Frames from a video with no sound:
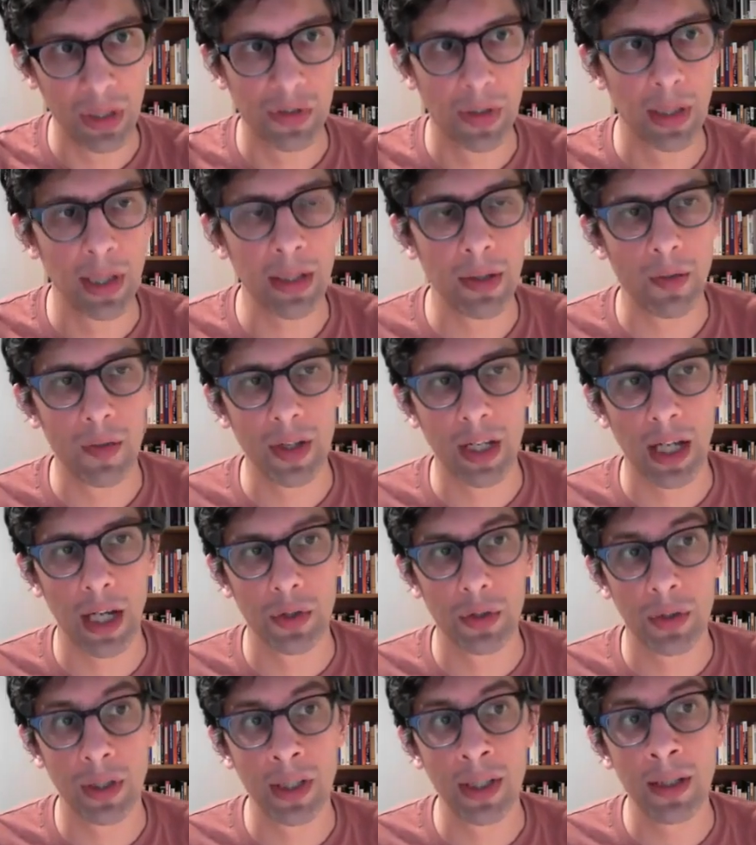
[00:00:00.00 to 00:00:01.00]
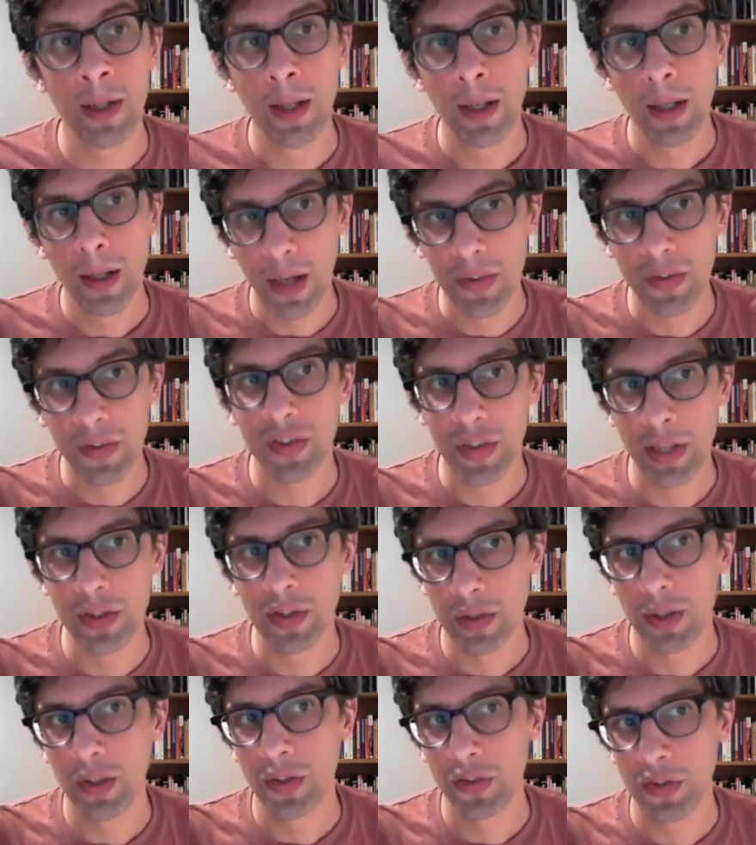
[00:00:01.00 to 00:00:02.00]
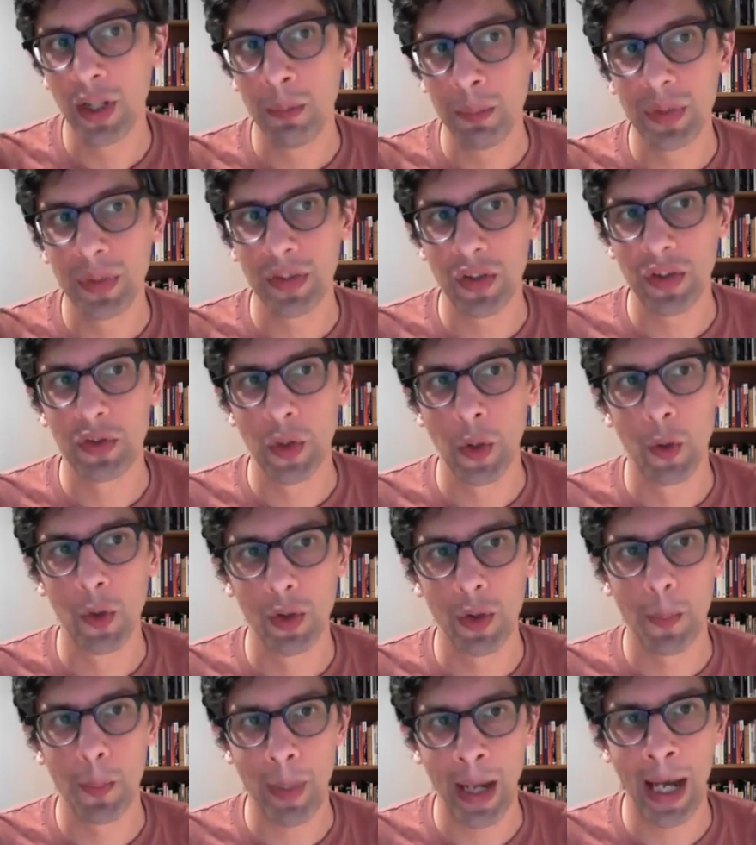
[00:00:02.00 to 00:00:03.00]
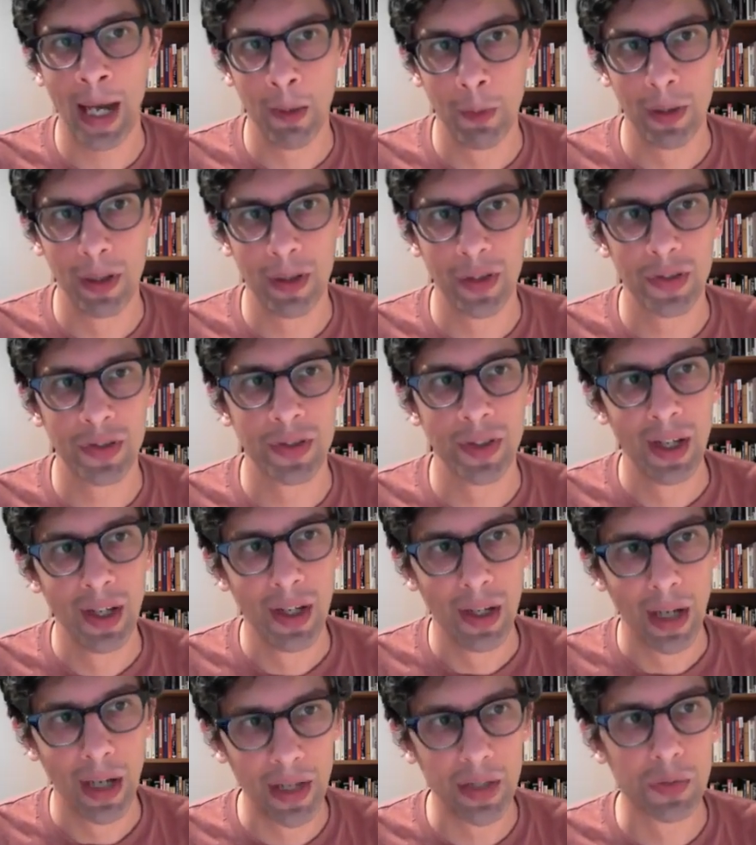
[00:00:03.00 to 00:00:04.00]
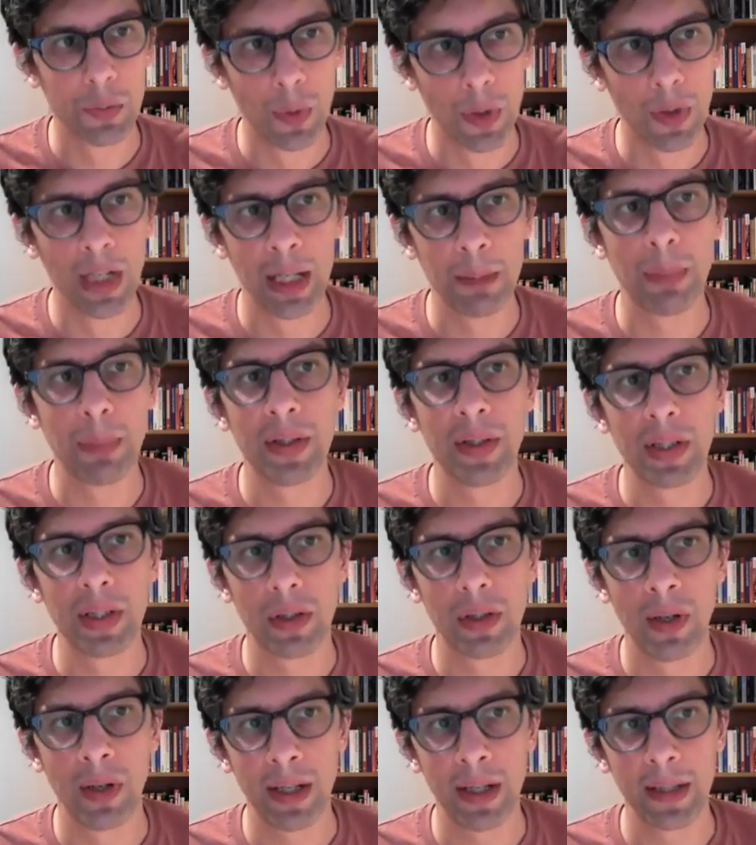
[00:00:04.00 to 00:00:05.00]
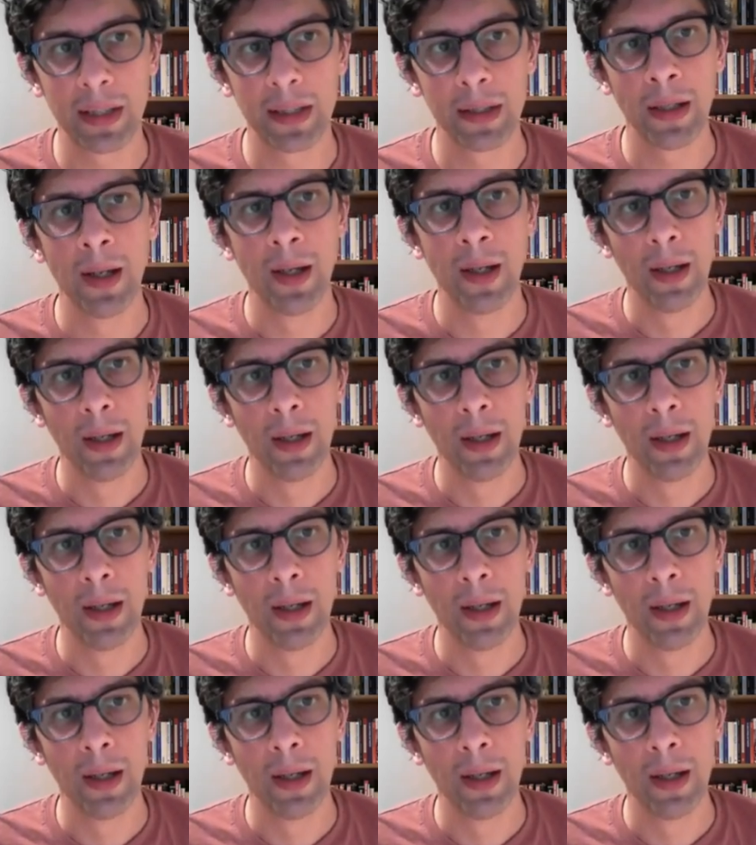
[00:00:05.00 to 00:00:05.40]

leader of the country has essentially assumed dictatorial powers and is ruling by decree.